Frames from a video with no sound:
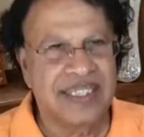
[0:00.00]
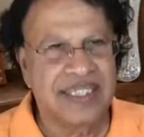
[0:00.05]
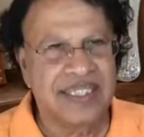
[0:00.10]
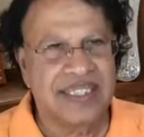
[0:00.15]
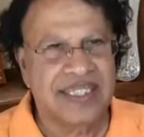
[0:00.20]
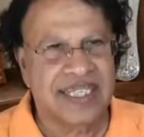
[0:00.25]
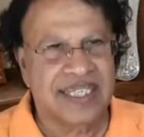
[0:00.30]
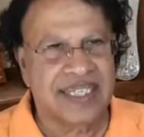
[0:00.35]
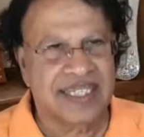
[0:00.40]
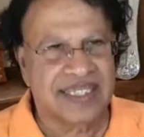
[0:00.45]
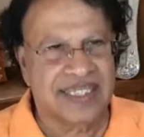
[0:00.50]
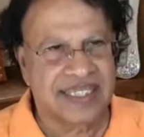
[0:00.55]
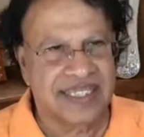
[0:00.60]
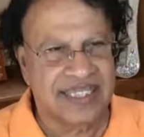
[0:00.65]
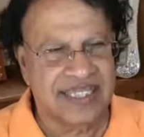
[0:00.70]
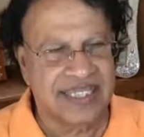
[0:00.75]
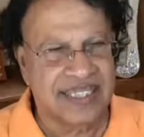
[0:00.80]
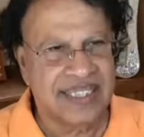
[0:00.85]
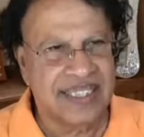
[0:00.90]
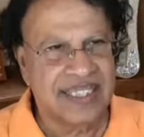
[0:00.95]

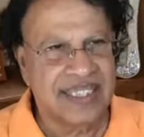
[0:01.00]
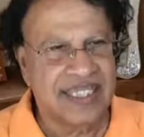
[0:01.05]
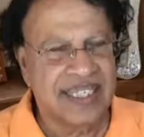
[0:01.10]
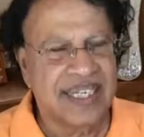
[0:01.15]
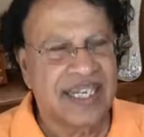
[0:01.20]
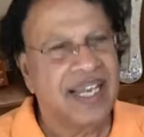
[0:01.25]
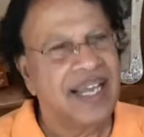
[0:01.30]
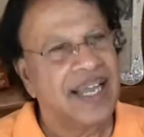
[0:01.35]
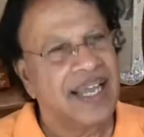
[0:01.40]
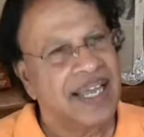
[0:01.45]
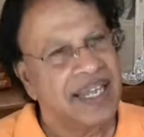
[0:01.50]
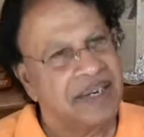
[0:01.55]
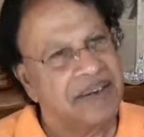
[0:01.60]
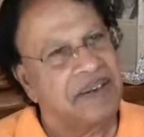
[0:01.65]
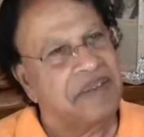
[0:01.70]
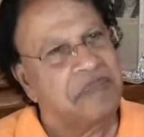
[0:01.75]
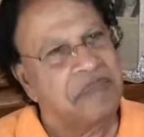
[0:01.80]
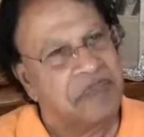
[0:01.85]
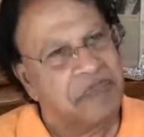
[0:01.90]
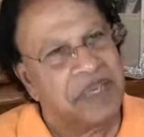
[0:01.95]
integrity,
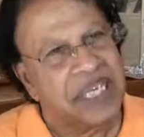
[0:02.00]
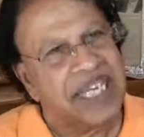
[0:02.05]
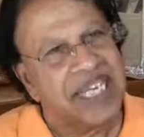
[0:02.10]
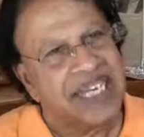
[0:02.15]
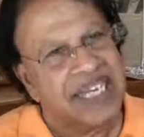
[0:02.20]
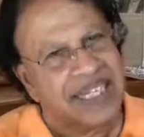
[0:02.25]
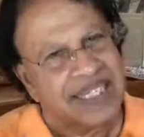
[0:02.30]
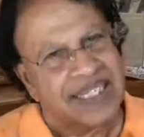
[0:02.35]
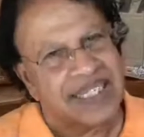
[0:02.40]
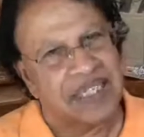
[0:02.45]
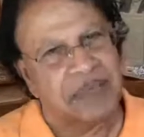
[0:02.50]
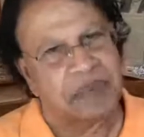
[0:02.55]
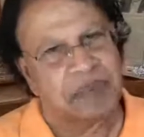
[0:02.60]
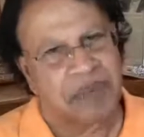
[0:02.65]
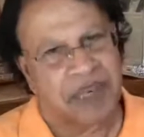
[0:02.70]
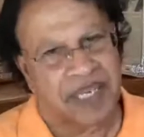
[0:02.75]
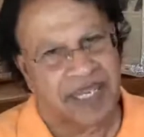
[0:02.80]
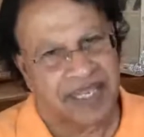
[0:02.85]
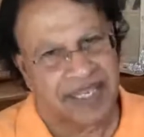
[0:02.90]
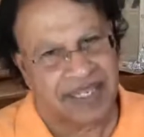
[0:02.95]
and being a team
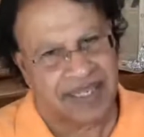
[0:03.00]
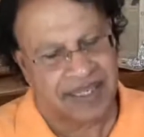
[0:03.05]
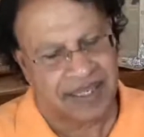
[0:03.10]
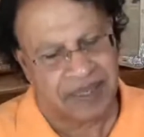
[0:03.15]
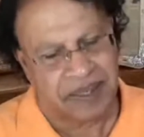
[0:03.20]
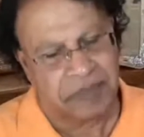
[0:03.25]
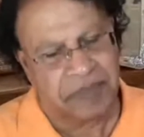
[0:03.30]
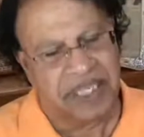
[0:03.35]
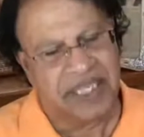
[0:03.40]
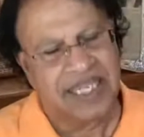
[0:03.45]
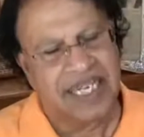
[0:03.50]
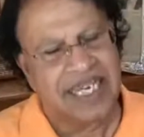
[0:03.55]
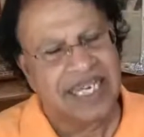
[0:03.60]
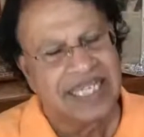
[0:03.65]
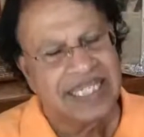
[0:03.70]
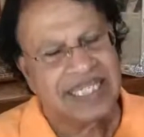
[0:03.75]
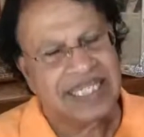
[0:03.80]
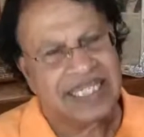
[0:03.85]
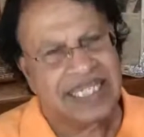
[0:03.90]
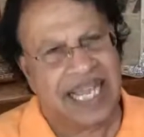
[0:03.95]
player. I mean,
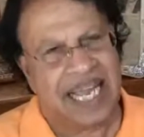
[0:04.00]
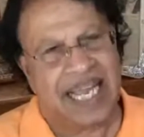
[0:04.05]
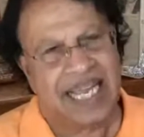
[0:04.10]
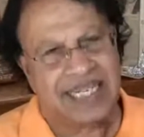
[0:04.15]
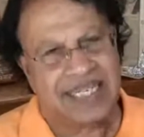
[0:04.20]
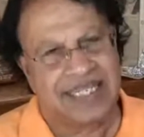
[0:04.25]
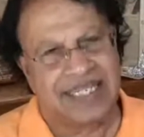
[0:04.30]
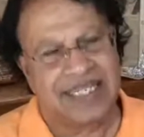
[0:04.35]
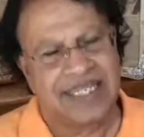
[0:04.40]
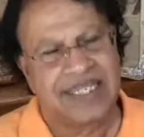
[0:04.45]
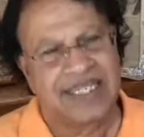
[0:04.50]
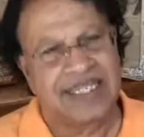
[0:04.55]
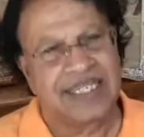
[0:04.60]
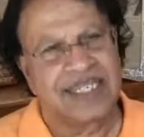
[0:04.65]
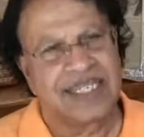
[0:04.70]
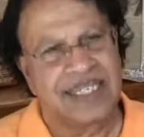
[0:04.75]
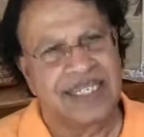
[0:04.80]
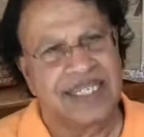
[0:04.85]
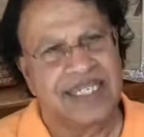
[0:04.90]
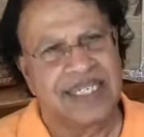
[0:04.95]
that
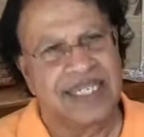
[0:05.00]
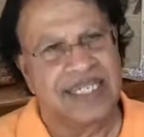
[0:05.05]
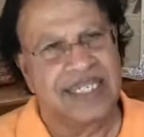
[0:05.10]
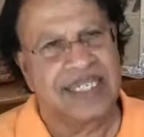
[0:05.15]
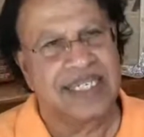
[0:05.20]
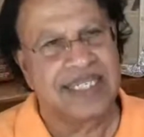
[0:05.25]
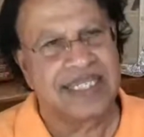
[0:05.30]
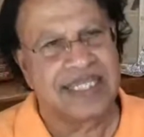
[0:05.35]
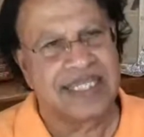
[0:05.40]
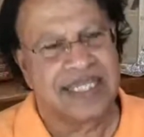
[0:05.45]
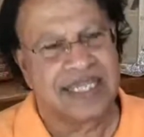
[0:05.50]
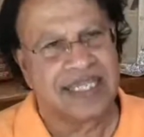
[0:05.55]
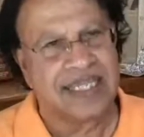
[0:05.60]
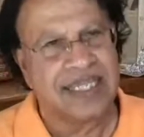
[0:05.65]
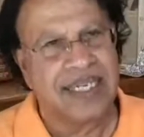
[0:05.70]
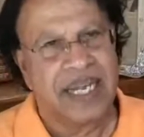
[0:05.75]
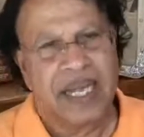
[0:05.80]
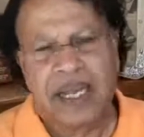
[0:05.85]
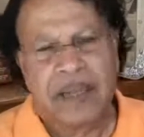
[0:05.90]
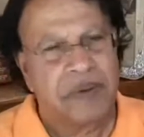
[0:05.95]
ingredient is
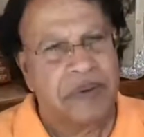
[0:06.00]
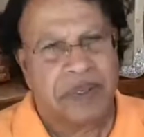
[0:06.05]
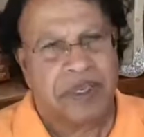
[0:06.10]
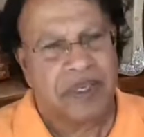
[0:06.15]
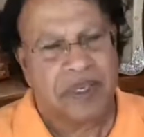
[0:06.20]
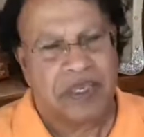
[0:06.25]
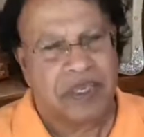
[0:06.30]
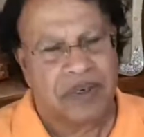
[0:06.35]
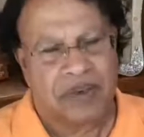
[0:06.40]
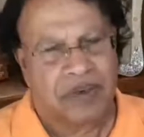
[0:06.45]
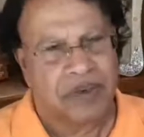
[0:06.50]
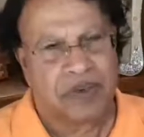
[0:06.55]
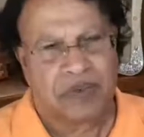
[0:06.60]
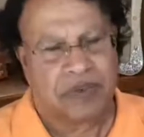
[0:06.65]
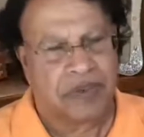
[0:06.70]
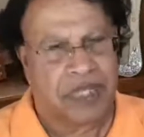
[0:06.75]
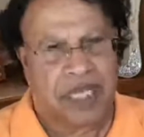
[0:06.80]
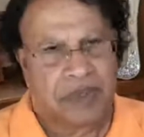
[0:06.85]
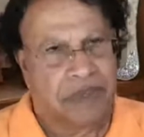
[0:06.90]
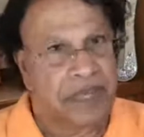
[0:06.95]

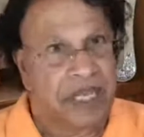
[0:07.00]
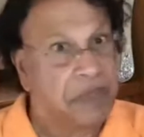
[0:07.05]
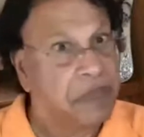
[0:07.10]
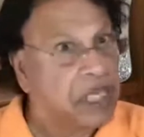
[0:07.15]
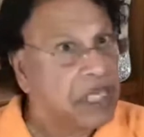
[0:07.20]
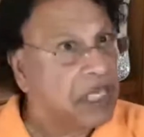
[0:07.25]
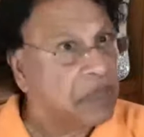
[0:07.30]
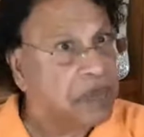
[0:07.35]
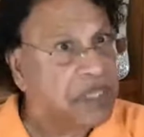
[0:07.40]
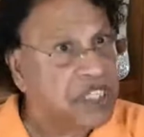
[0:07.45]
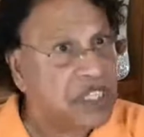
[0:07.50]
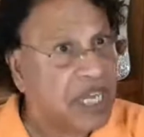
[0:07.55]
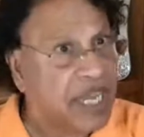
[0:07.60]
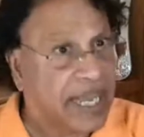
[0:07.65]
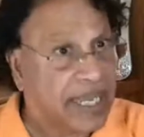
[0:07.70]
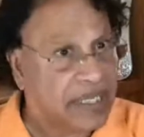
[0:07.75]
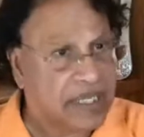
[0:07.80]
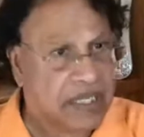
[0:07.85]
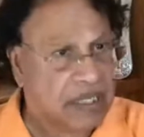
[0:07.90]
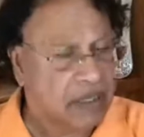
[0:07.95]
if they may make
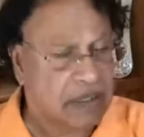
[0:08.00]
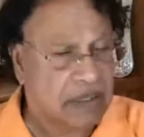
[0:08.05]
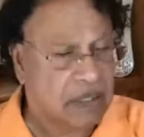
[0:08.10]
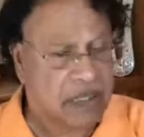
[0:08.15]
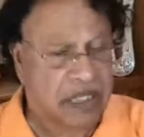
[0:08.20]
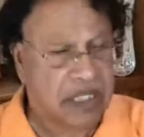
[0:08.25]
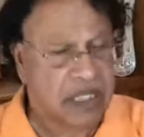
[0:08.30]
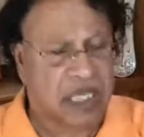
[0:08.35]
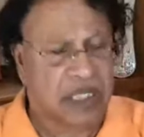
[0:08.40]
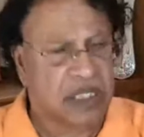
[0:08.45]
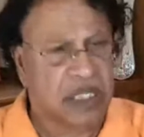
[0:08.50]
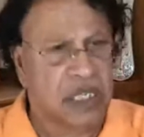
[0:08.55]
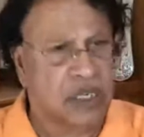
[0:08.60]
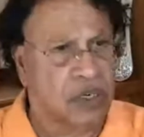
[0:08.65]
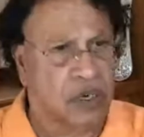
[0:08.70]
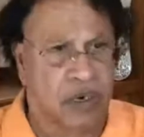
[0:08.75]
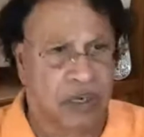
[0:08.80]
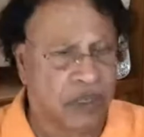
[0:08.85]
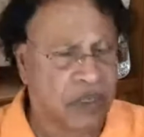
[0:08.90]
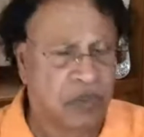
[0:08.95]
mistakes, there is nothing
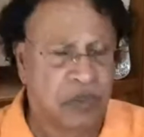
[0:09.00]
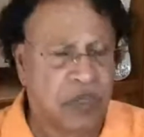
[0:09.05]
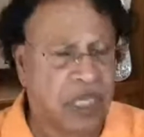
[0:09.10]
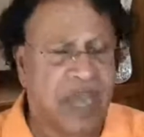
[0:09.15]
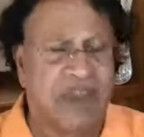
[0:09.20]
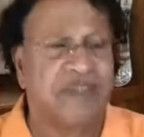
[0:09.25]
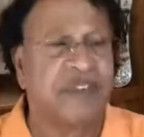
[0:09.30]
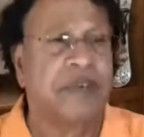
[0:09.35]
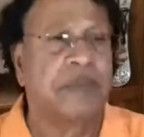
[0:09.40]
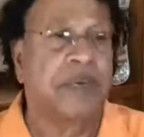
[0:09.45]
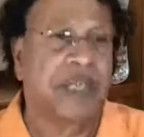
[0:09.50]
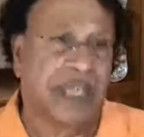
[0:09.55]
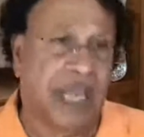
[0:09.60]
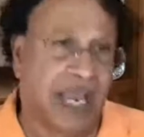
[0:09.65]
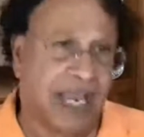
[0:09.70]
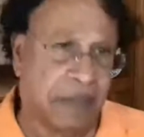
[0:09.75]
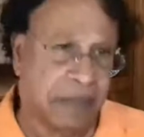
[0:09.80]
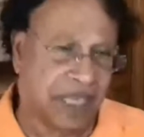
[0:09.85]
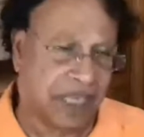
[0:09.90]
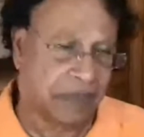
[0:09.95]
wrong. Everybody,
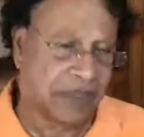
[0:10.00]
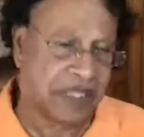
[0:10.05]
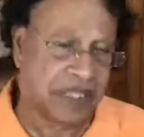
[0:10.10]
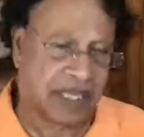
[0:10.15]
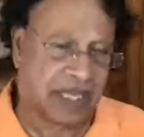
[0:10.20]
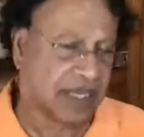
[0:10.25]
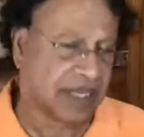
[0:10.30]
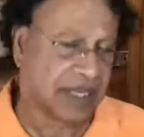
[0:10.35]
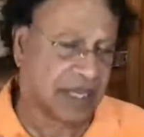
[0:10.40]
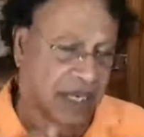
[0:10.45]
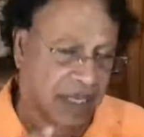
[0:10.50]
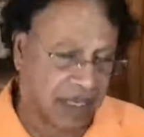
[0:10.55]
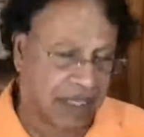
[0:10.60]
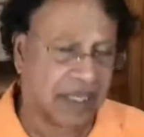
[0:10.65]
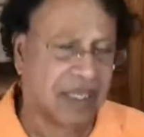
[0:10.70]
I make mistakes.